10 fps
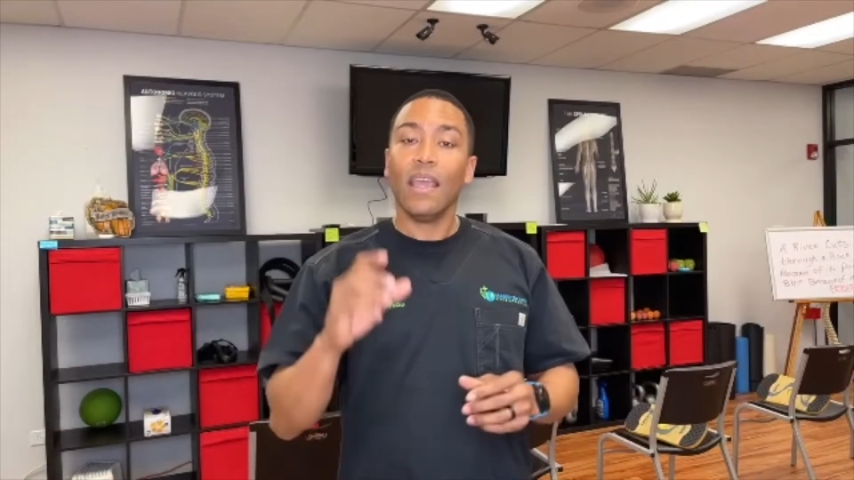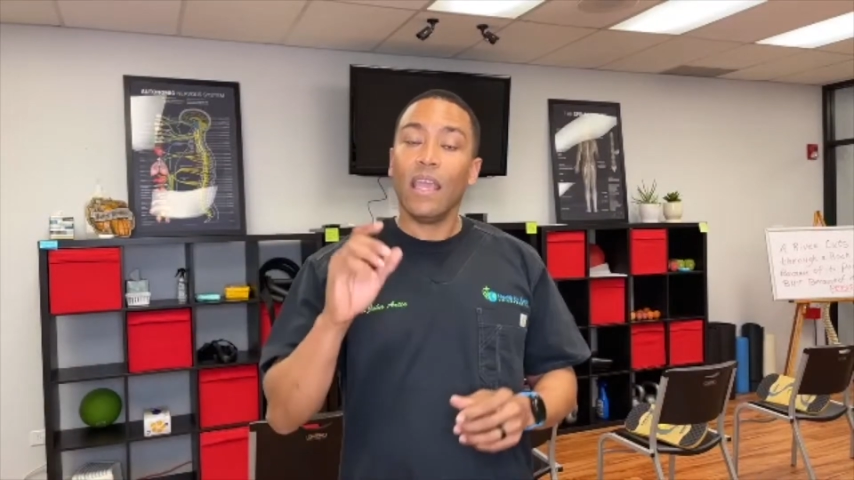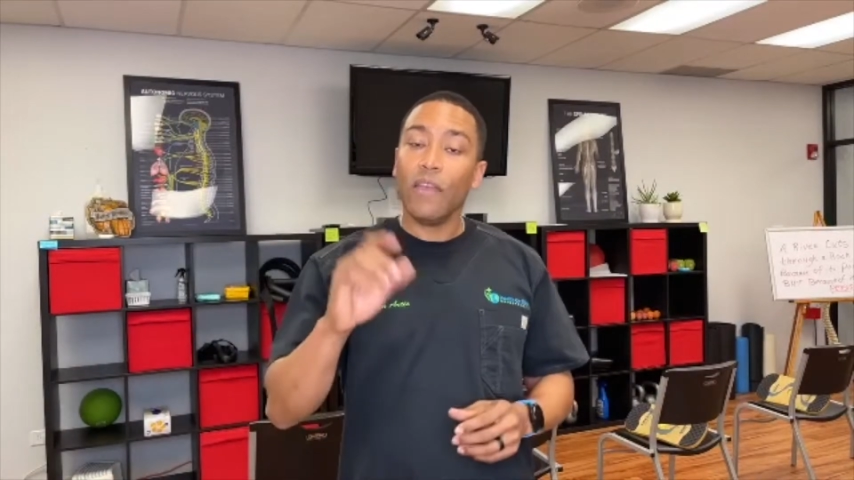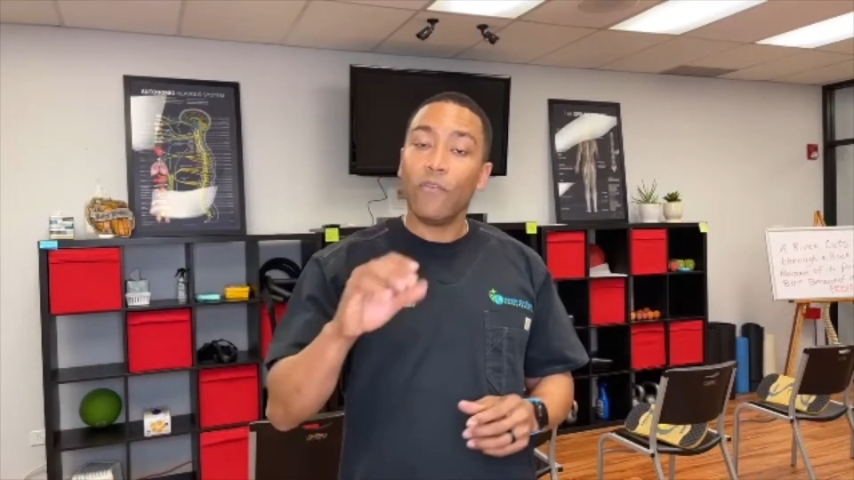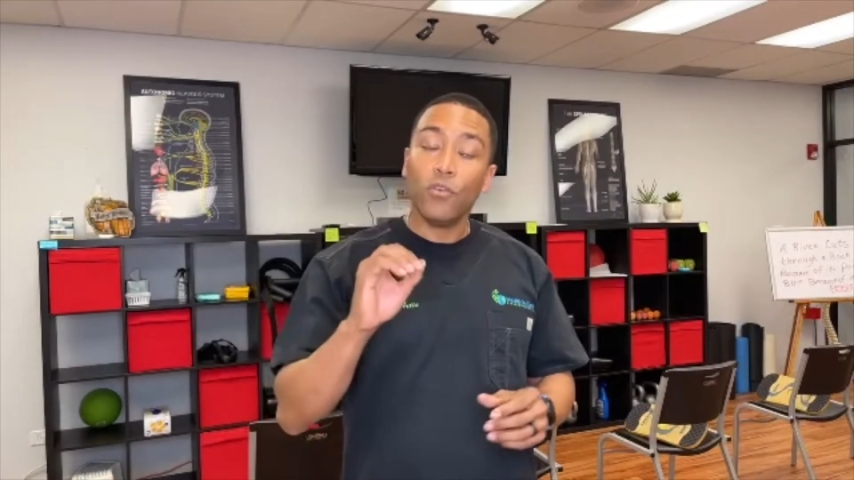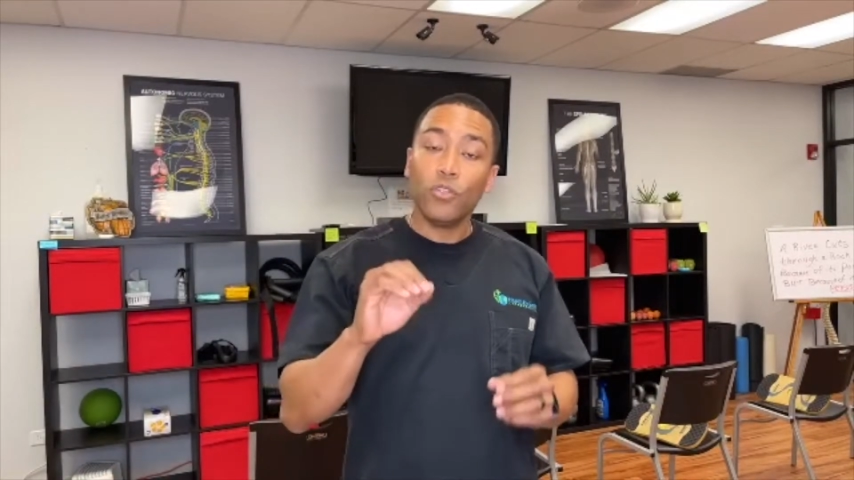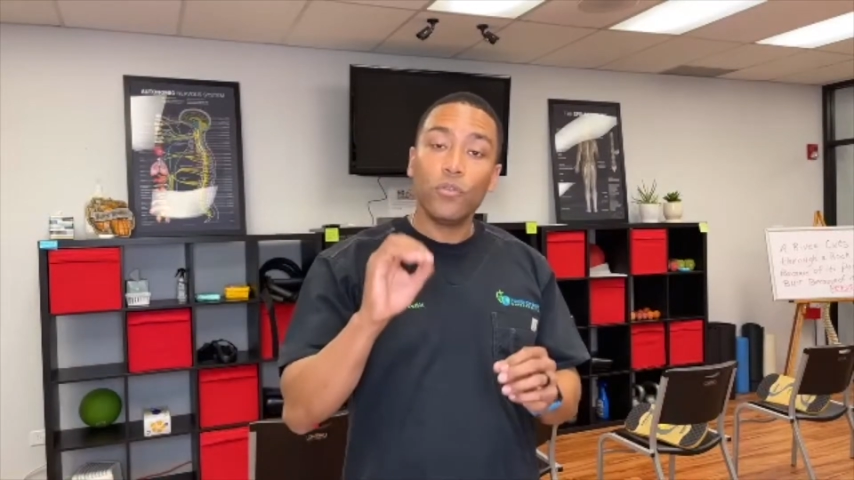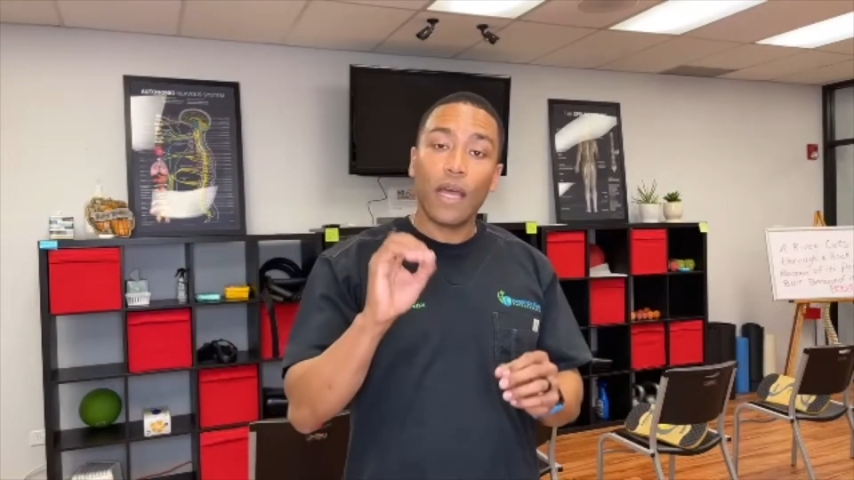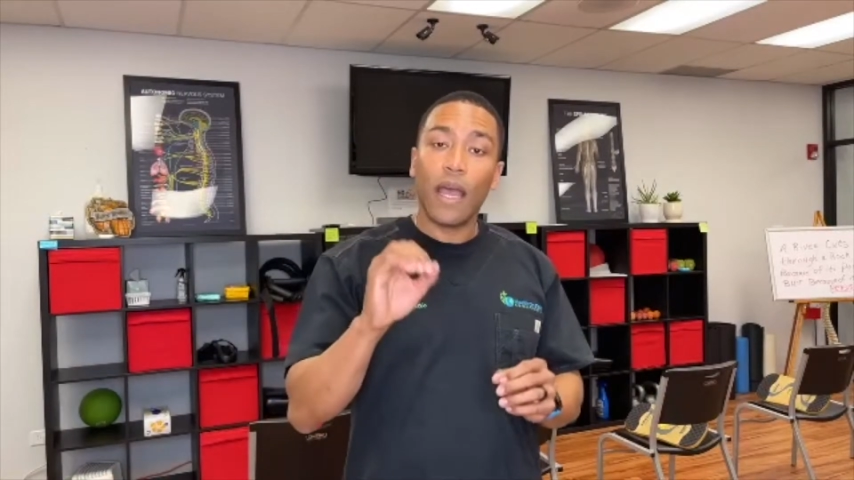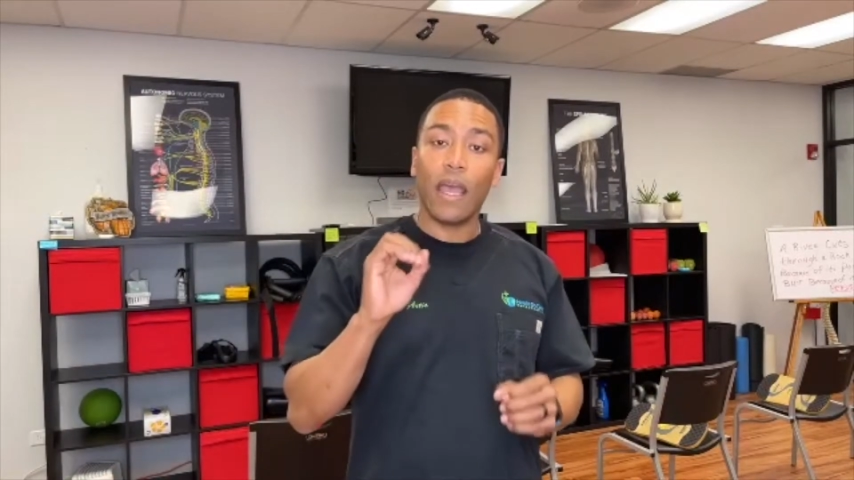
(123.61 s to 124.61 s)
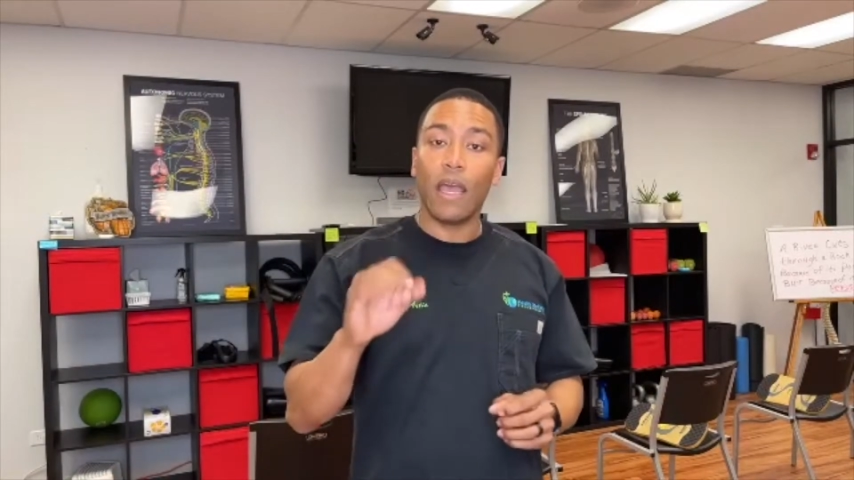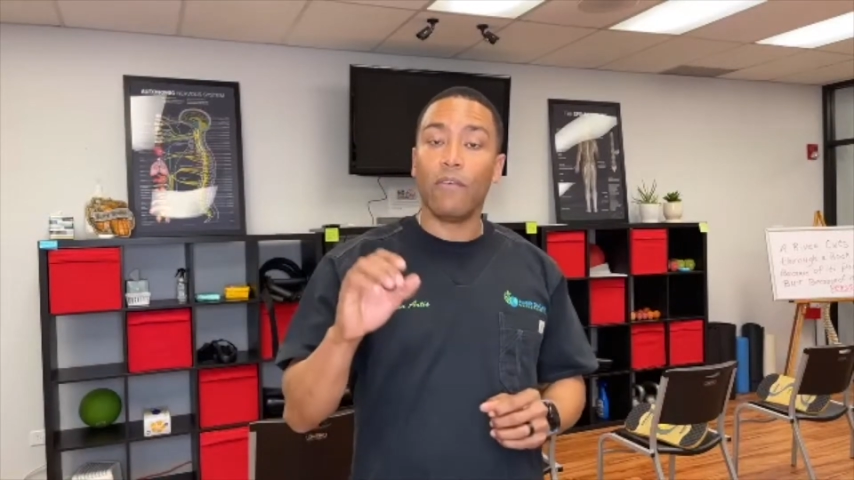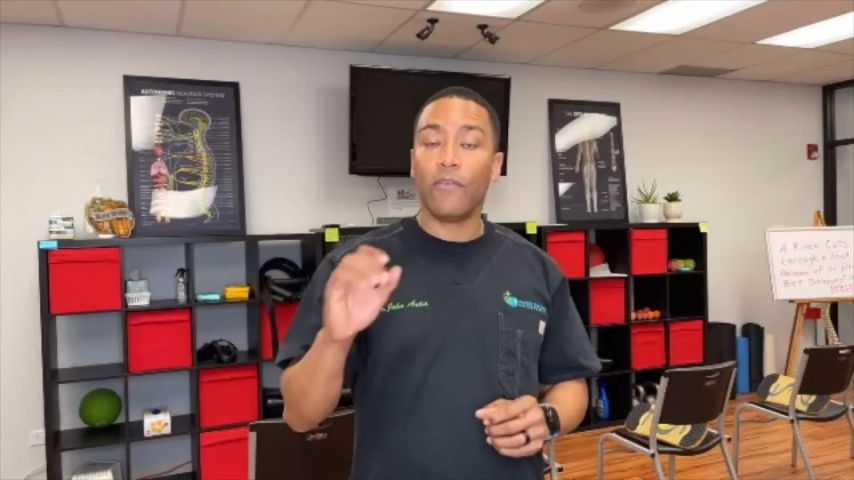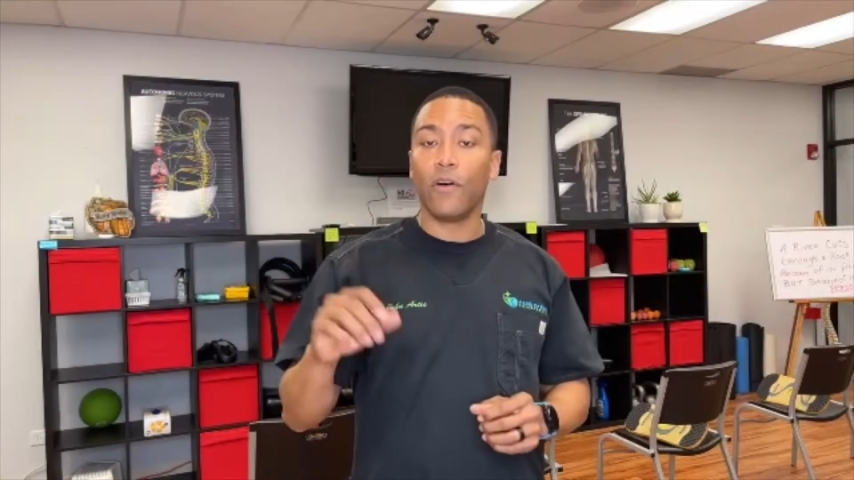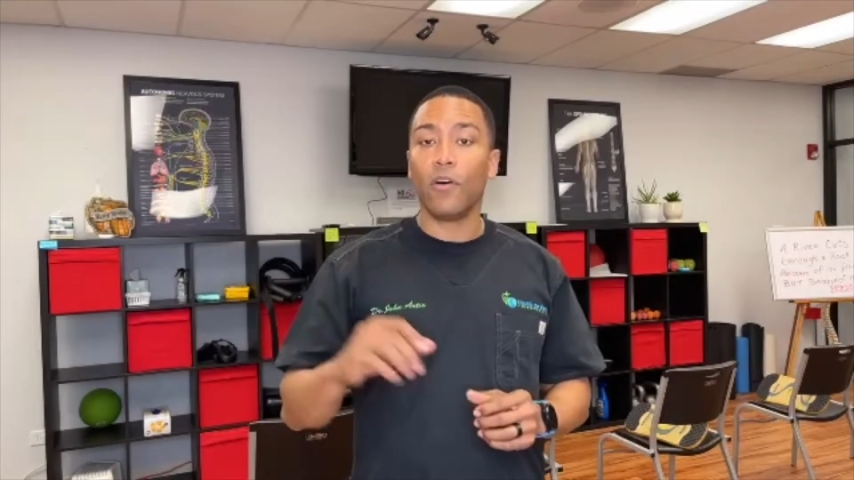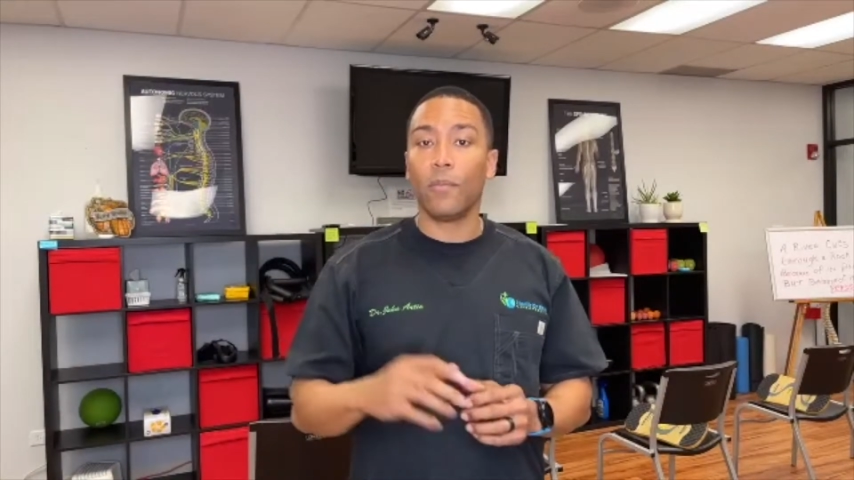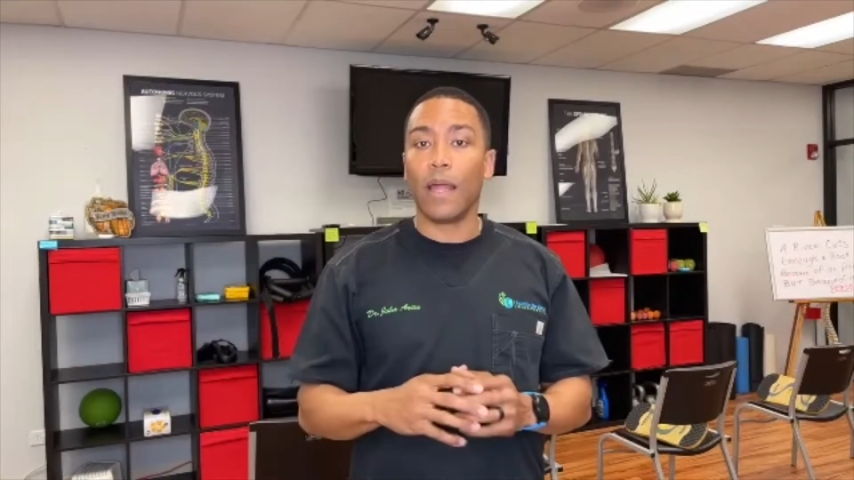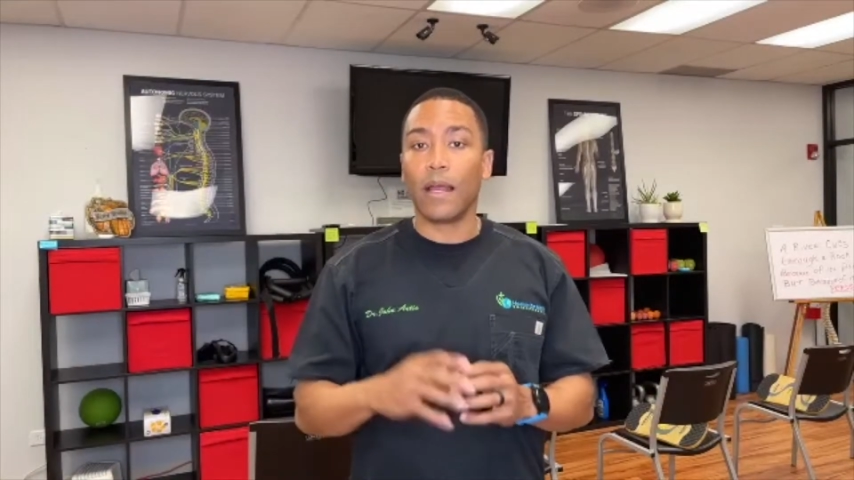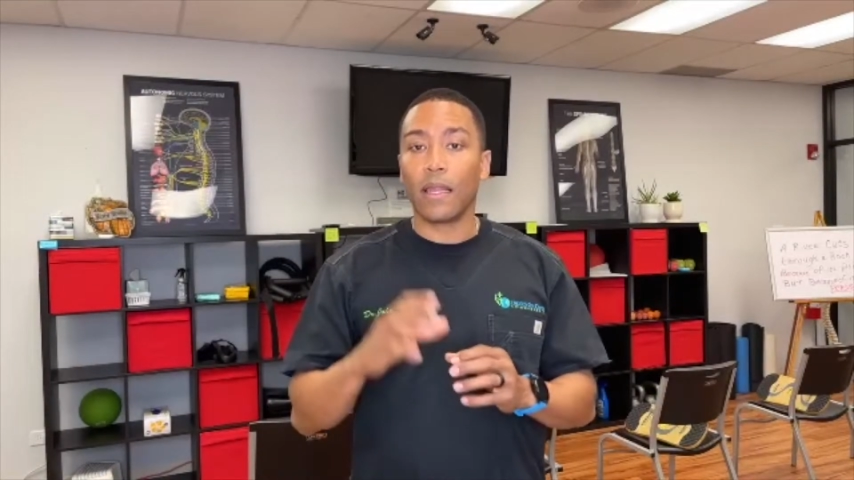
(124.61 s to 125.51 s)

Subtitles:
If you do not have a foam block